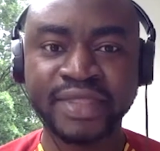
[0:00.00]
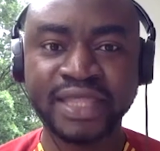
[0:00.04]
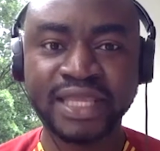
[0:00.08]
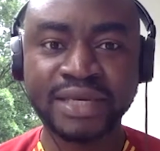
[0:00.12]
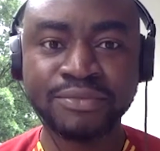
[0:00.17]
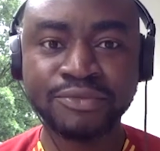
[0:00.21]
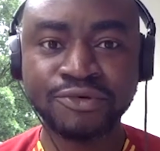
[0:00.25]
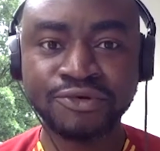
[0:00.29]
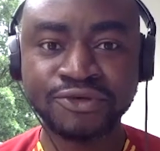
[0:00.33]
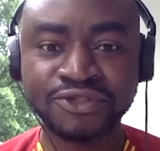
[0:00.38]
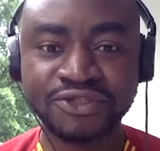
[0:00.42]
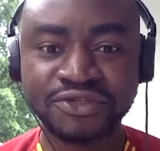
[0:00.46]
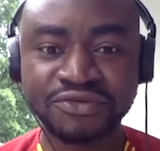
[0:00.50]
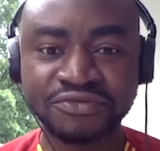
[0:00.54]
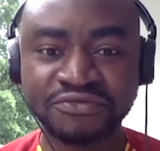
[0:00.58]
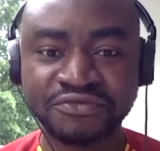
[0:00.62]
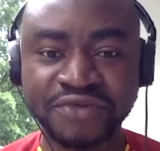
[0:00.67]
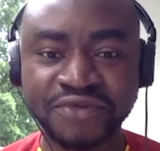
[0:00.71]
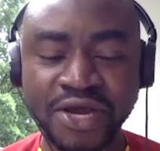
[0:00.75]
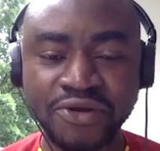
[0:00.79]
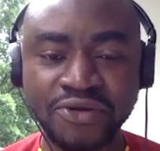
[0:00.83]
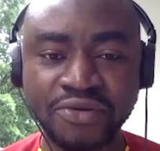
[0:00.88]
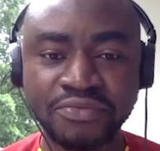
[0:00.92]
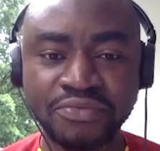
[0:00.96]
The most
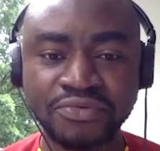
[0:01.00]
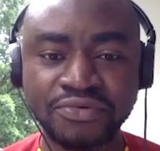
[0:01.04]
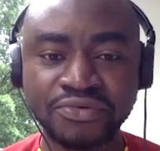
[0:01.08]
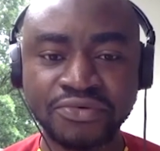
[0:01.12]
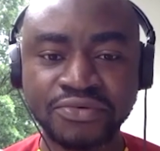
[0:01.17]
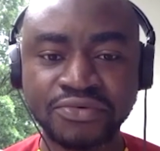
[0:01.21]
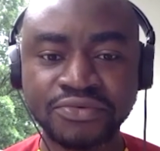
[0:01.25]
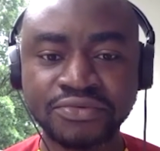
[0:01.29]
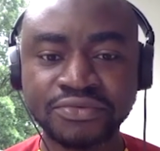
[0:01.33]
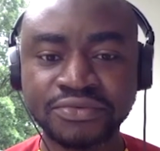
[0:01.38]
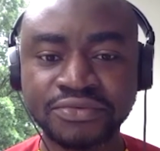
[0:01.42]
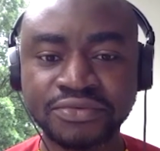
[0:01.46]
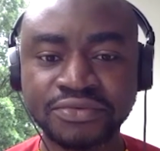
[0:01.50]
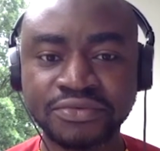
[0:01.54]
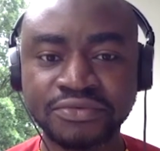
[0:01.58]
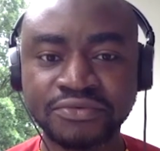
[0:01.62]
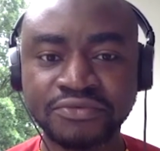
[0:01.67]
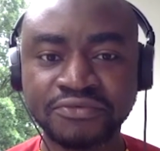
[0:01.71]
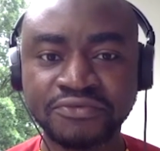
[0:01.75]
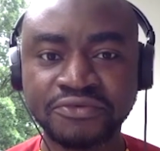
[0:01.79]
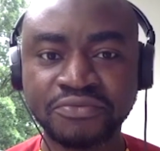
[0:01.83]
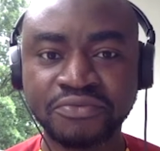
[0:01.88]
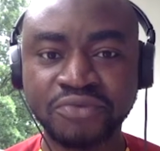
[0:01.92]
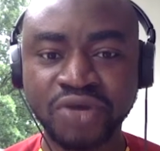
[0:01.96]
valuable
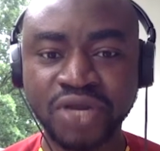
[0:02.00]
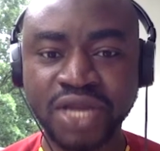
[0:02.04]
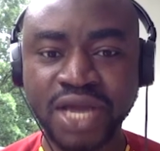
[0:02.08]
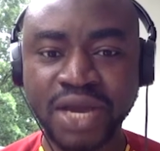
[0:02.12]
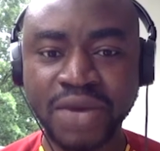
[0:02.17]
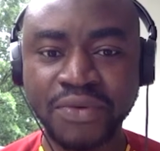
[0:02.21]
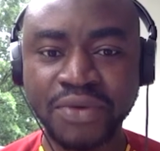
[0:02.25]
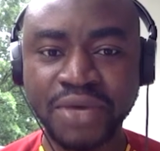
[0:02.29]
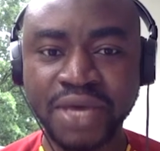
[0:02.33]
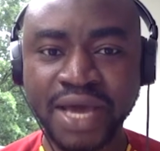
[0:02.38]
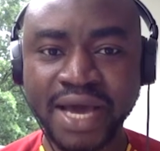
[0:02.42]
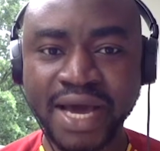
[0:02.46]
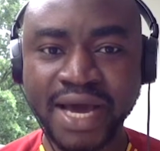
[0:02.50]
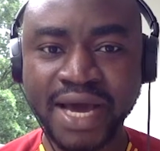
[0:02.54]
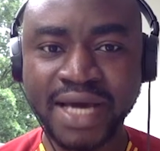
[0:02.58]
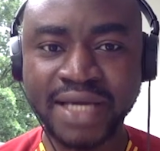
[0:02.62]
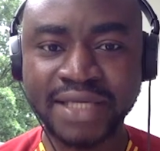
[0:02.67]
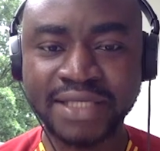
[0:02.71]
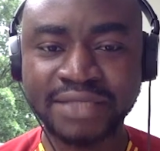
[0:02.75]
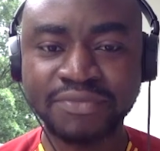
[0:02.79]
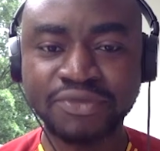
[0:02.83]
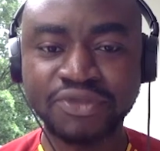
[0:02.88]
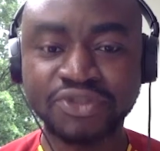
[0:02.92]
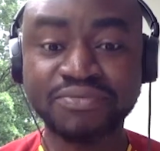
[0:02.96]
footballer we
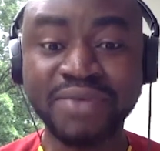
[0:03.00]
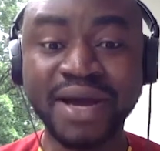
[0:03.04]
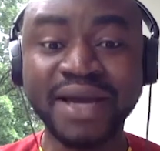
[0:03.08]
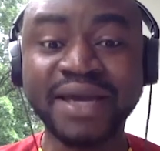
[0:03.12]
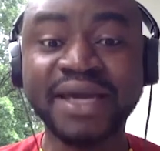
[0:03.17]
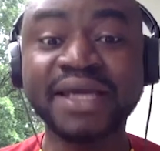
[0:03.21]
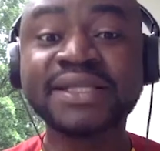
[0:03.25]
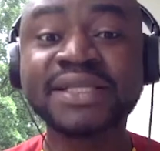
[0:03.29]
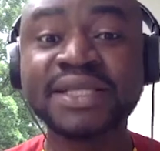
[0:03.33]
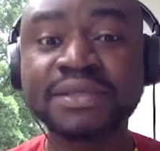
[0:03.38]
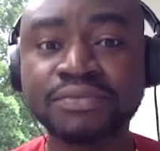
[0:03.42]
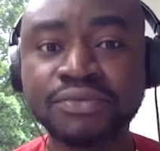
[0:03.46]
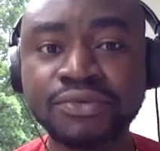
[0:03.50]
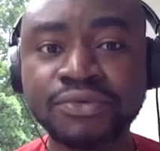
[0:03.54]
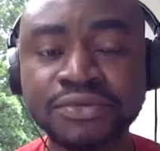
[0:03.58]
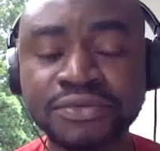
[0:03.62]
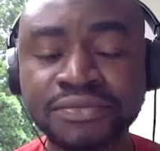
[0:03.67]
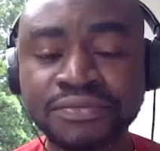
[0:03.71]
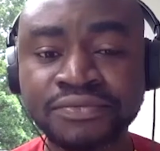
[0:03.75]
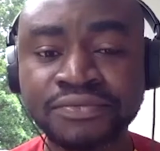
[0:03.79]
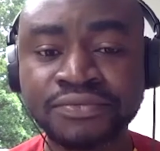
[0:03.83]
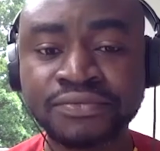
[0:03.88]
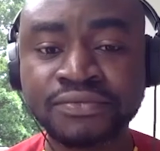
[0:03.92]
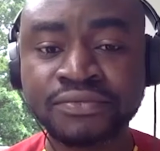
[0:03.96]
had, the most marketable
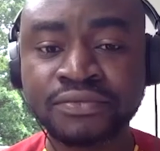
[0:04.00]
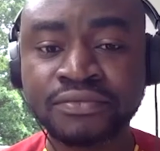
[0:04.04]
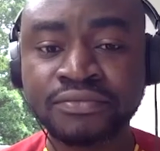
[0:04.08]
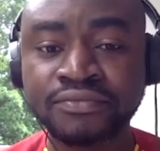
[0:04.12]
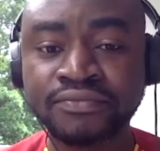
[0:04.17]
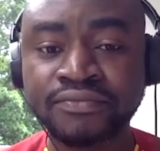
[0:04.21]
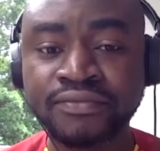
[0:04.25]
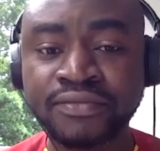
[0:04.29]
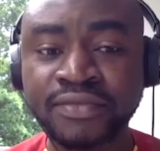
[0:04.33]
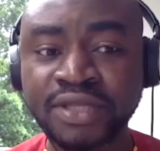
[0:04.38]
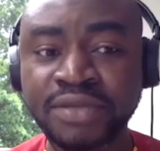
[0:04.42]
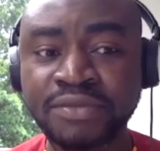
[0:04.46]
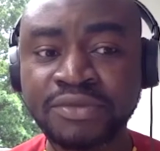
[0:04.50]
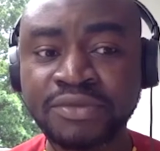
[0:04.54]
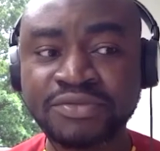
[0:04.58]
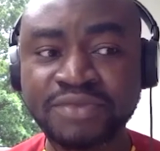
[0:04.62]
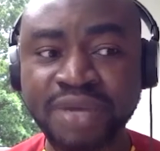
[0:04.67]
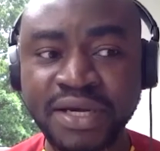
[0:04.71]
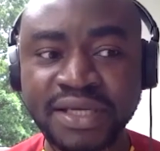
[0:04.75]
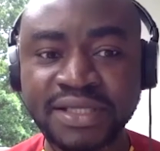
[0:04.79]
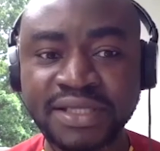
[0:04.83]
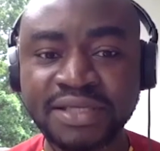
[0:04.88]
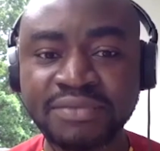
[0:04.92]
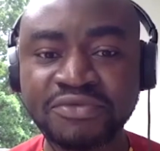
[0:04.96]

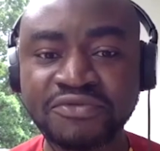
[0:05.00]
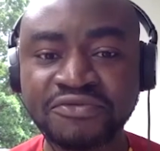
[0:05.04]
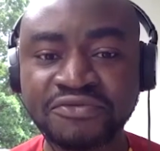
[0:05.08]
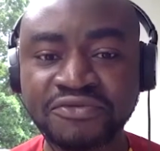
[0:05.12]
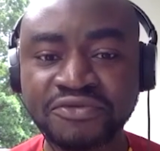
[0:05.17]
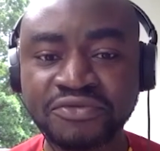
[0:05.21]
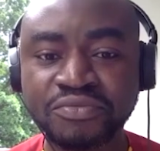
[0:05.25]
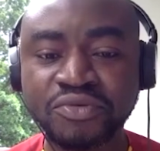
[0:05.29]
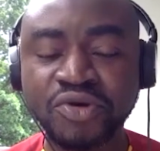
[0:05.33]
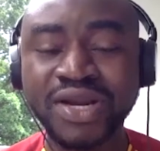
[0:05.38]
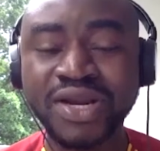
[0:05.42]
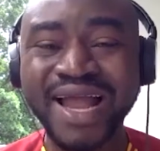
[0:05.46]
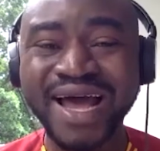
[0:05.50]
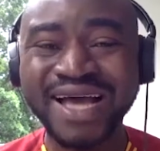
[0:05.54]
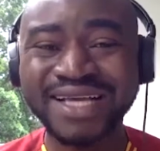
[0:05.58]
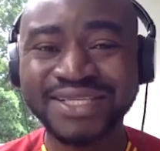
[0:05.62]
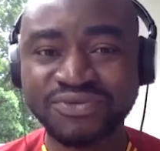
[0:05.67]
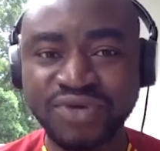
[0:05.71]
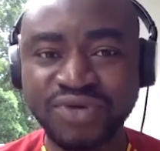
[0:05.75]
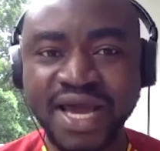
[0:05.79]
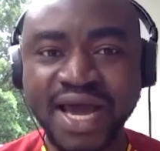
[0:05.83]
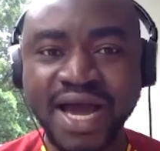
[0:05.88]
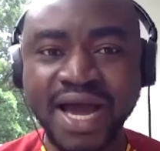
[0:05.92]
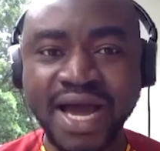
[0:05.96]

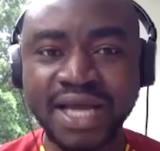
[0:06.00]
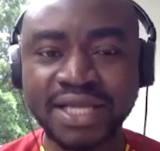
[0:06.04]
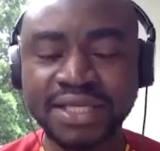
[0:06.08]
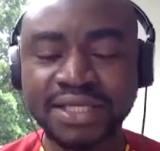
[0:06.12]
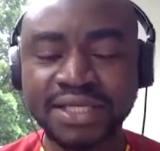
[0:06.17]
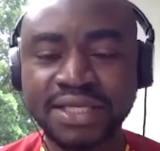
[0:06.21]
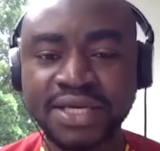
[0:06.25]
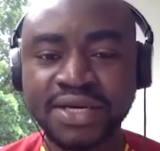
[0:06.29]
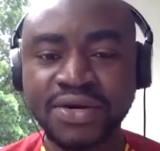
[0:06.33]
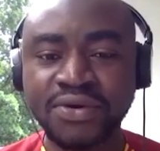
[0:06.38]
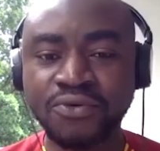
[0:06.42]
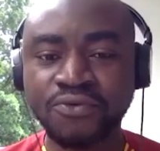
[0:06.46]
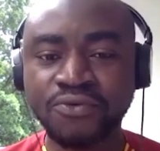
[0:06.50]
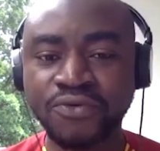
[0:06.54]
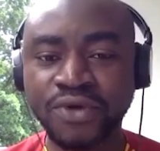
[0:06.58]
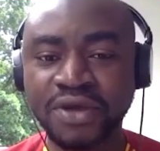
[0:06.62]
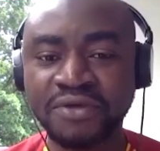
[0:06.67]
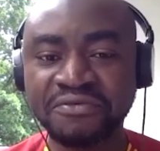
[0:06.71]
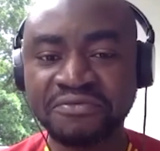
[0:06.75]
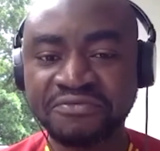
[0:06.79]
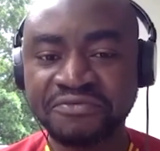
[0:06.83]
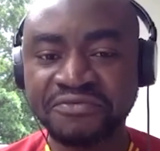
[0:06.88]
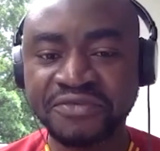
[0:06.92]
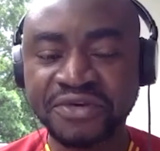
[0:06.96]
footballers we had
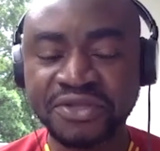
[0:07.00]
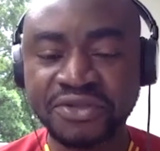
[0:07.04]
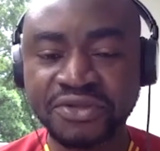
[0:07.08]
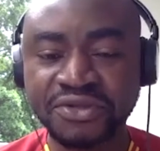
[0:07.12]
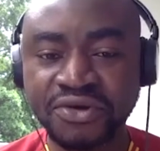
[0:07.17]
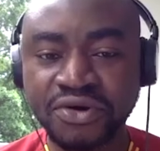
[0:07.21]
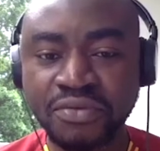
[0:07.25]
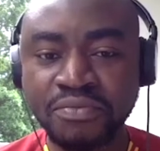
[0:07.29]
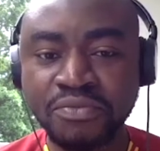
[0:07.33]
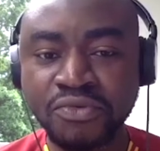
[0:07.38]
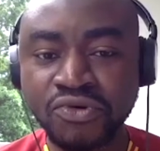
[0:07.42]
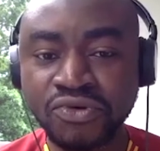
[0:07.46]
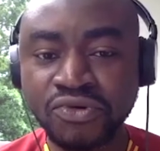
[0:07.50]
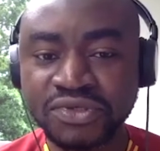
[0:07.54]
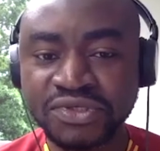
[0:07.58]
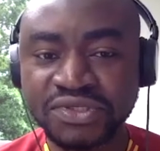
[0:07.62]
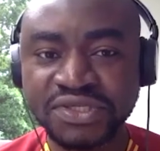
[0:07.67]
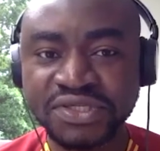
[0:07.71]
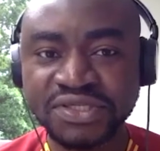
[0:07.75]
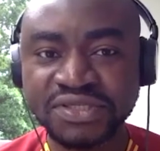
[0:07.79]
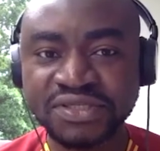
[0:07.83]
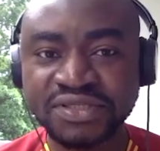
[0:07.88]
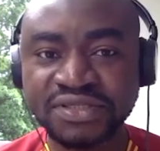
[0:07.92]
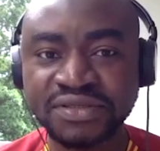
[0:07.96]
were Victor
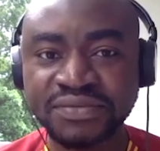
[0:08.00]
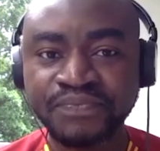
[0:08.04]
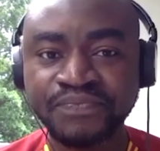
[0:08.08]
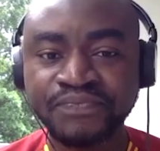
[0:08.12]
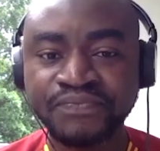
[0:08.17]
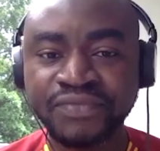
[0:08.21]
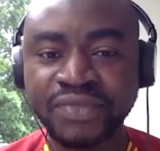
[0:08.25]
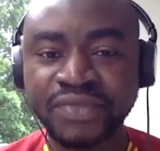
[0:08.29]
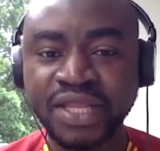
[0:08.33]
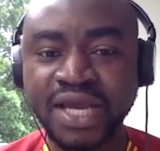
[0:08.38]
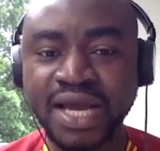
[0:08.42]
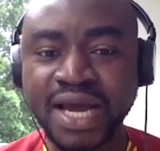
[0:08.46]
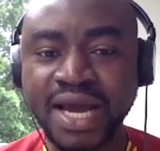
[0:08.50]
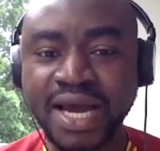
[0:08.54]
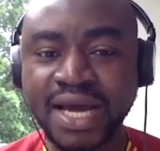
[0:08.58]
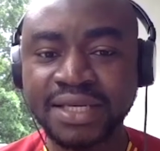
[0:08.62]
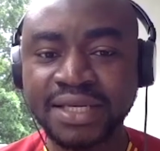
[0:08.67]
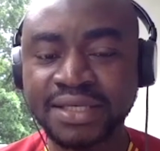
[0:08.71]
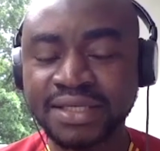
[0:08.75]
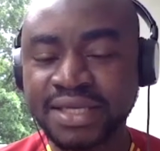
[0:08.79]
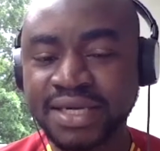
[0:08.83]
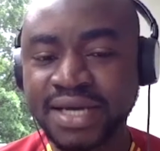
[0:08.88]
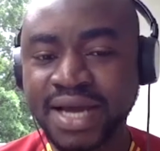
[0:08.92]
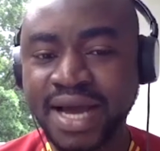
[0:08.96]
Moses
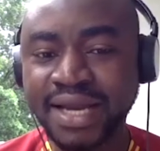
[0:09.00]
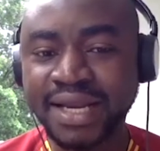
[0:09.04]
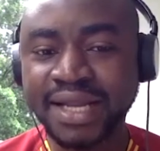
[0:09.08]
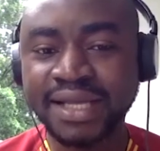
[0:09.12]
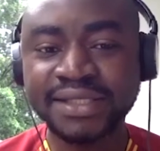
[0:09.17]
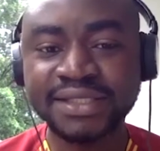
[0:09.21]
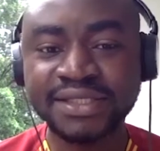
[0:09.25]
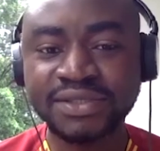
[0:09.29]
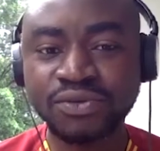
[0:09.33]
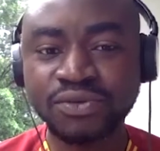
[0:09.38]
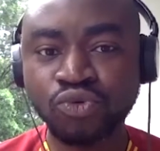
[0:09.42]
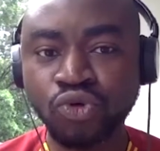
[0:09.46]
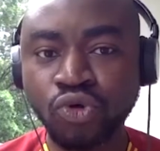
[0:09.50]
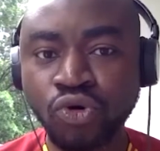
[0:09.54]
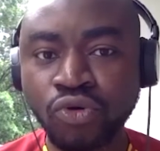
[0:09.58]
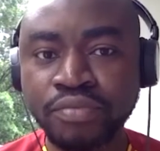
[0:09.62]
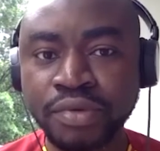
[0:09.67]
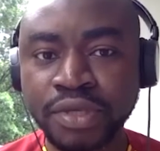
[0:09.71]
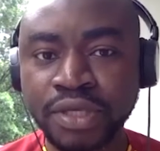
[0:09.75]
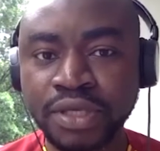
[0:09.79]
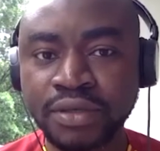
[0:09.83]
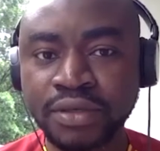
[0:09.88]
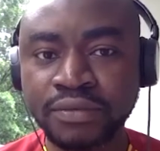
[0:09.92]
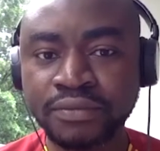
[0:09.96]
and Alex
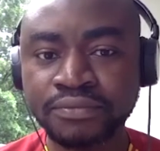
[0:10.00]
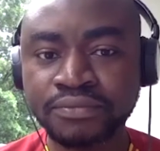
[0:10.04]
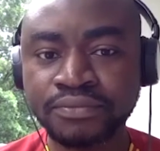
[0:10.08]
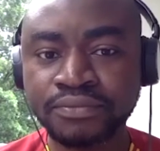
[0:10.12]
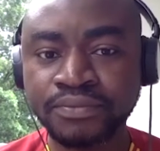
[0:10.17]
Iwobi.